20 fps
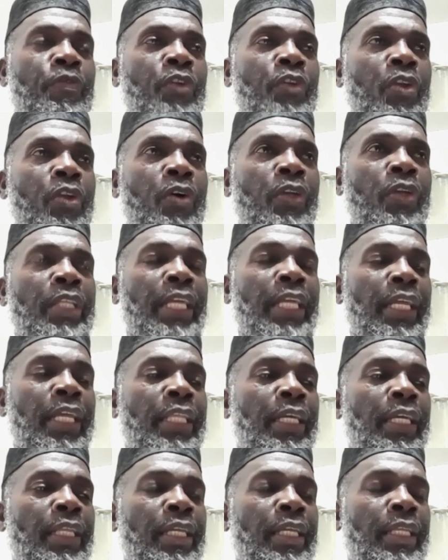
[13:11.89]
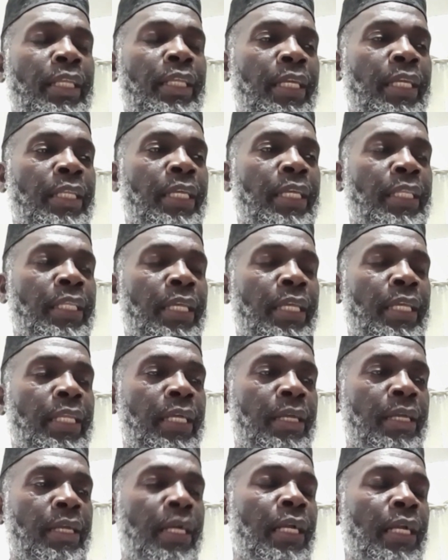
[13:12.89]
you know,
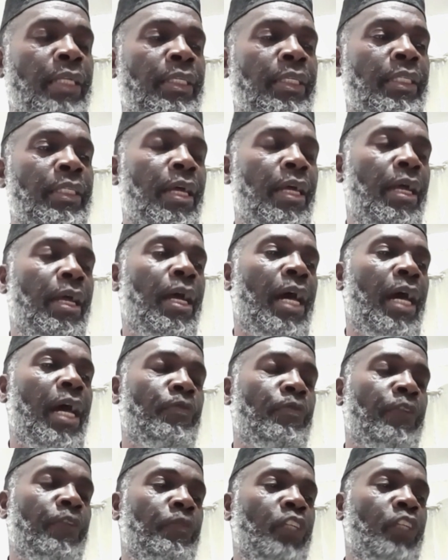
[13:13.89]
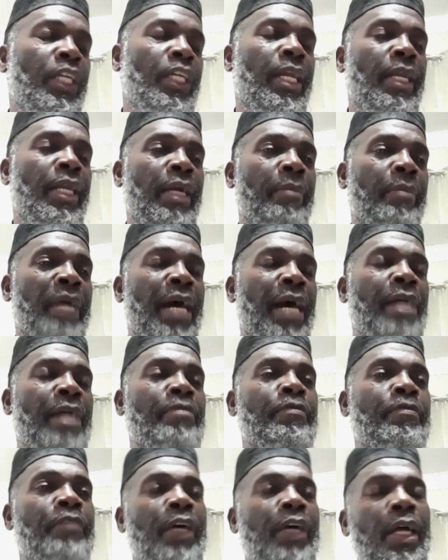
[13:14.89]
the girls 15 and
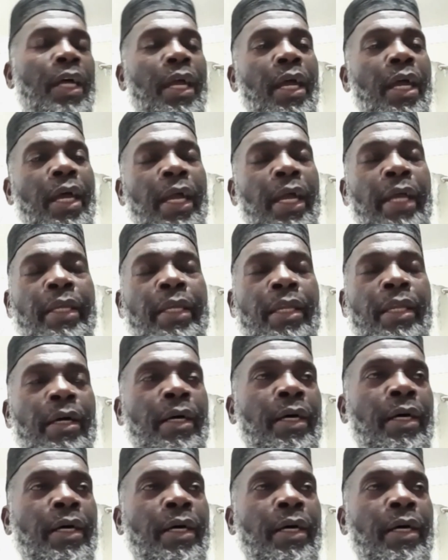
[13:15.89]
above, and